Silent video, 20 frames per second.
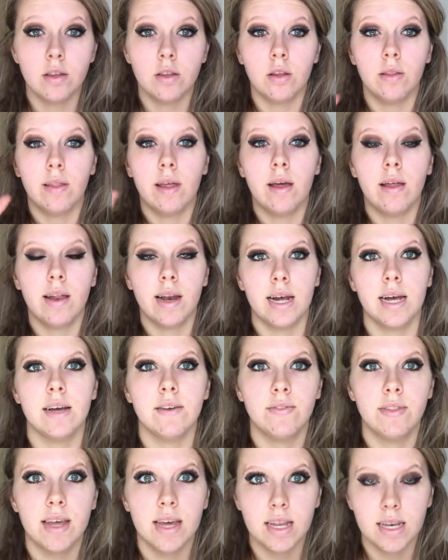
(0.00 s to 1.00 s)
so now that I
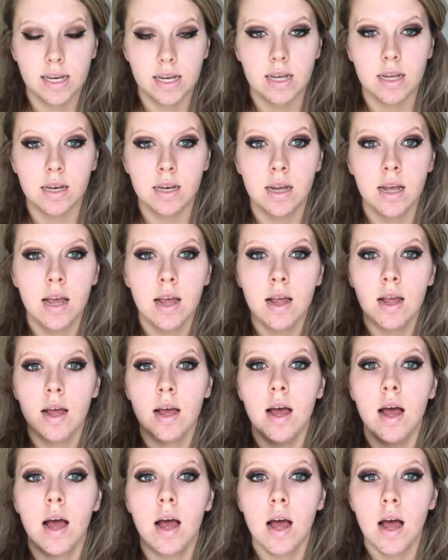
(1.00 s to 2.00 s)
have that done,
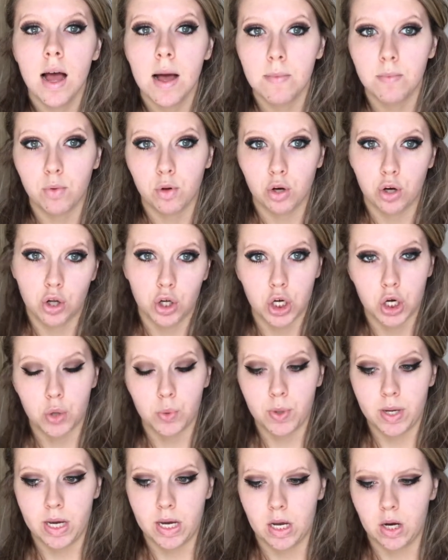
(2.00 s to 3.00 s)
I'm going to
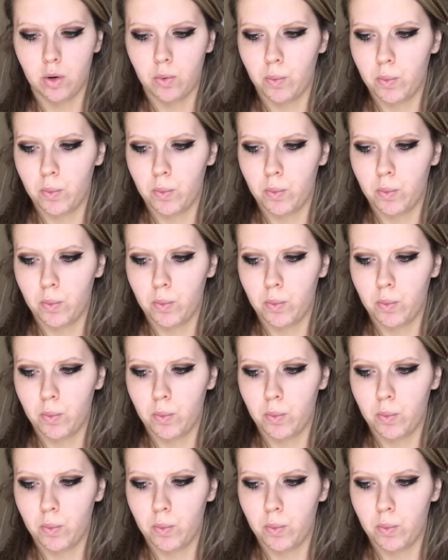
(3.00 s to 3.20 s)
go in